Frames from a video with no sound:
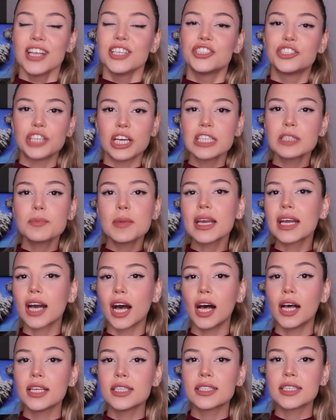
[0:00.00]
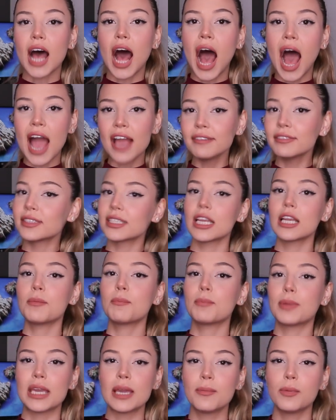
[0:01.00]
just because I've seen
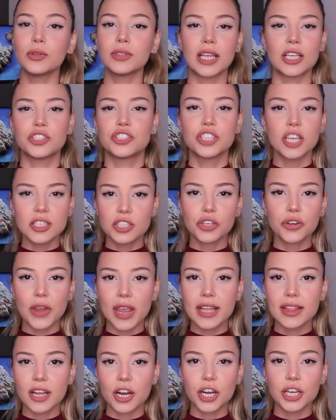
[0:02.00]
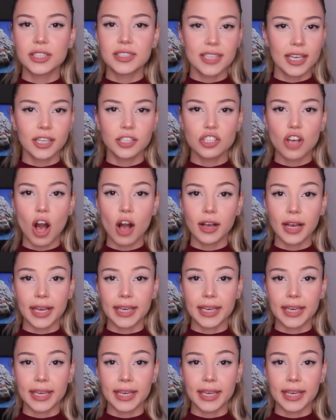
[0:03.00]
people that just create their TikTok